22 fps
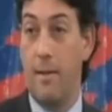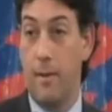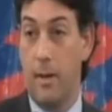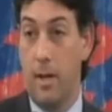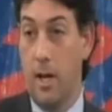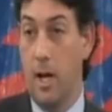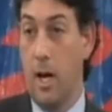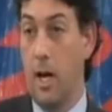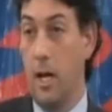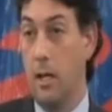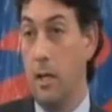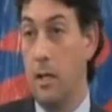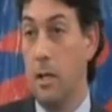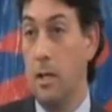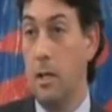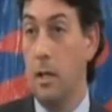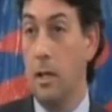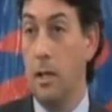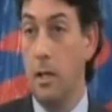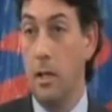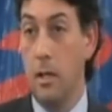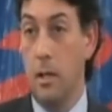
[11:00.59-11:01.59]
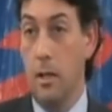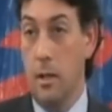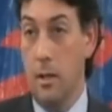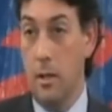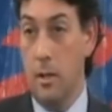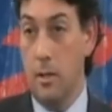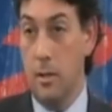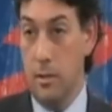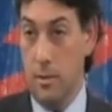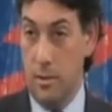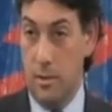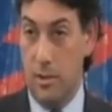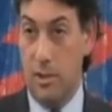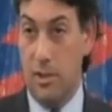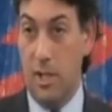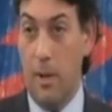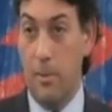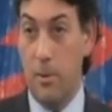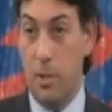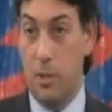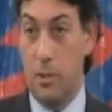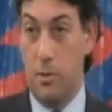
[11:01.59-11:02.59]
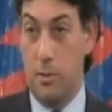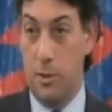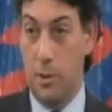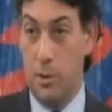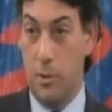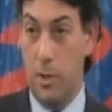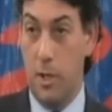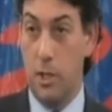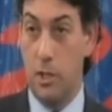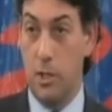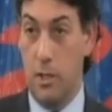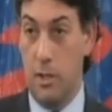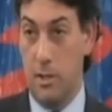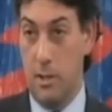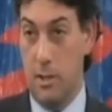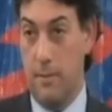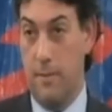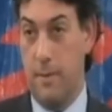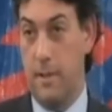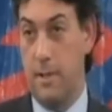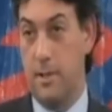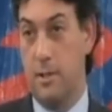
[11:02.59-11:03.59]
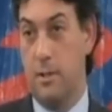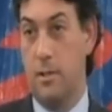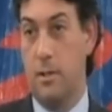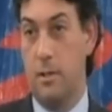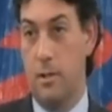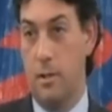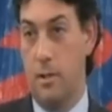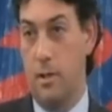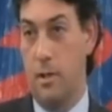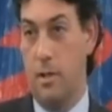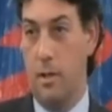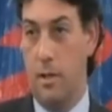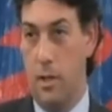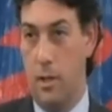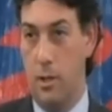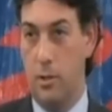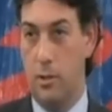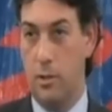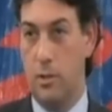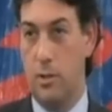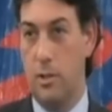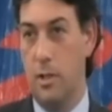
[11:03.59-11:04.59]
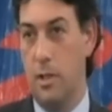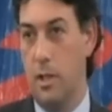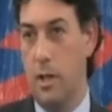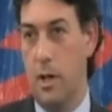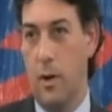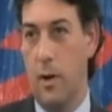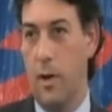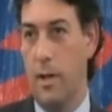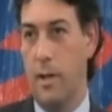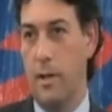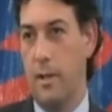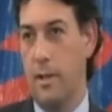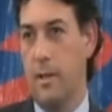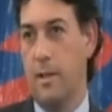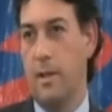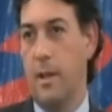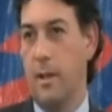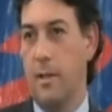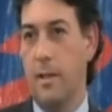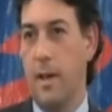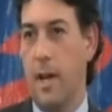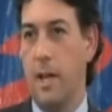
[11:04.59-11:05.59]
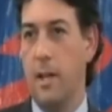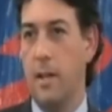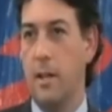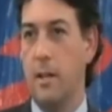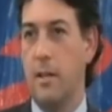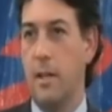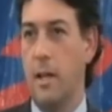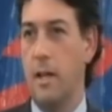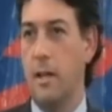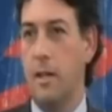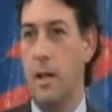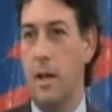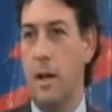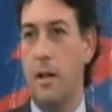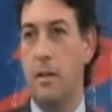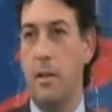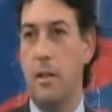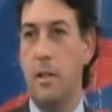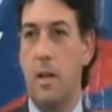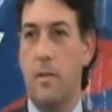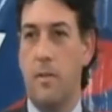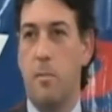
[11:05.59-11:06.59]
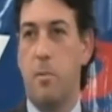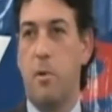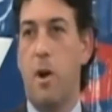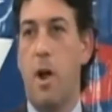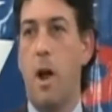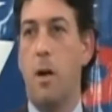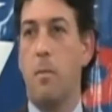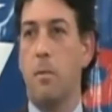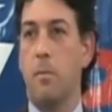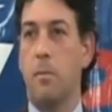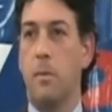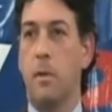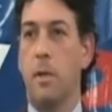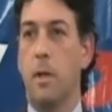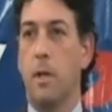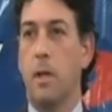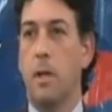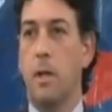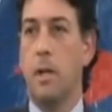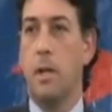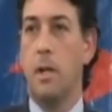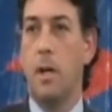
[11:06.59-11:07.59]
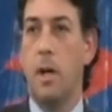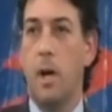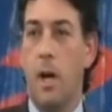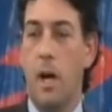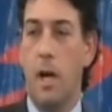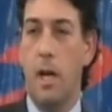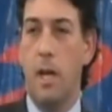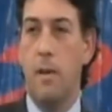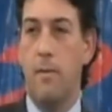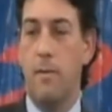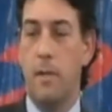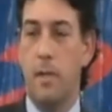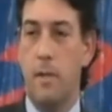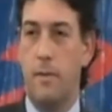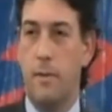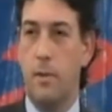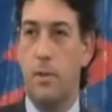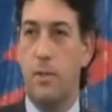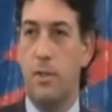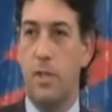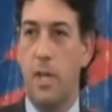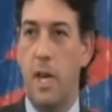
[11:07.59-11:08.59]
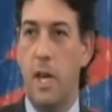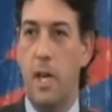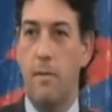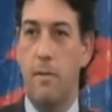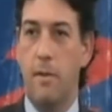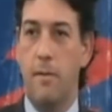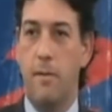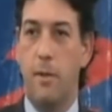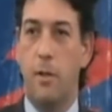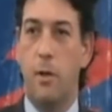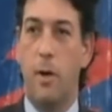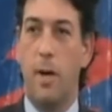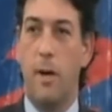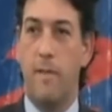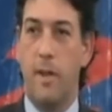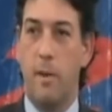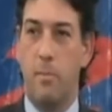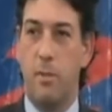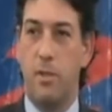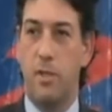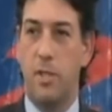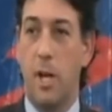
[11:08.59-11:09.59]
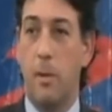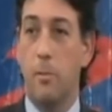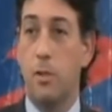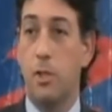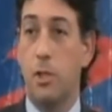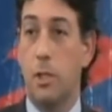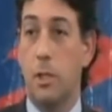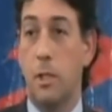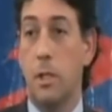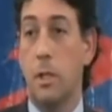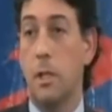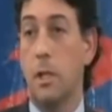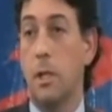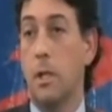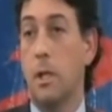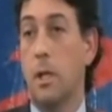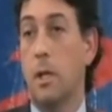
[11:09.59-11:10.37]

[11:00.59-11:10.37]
have a gun subject to restrictions, if it's, you, you know, then, then, uh, then you have a problem. Uh, even if you say, even if you don't have that presumption,